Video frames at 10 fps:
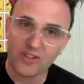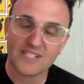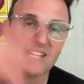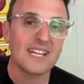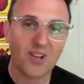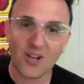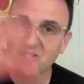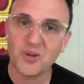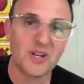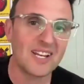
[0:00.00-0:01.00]
all these links
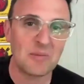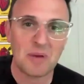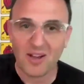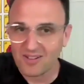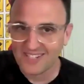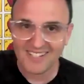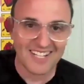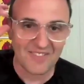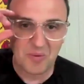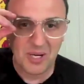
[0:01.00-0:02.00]
also in an email to,
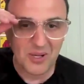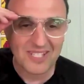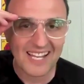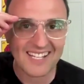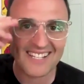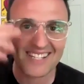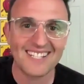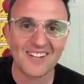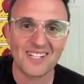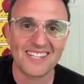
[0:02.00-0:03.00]
to everybody who attend
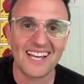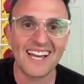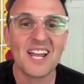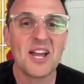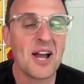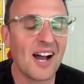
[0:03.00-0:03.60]
stuff like that yeah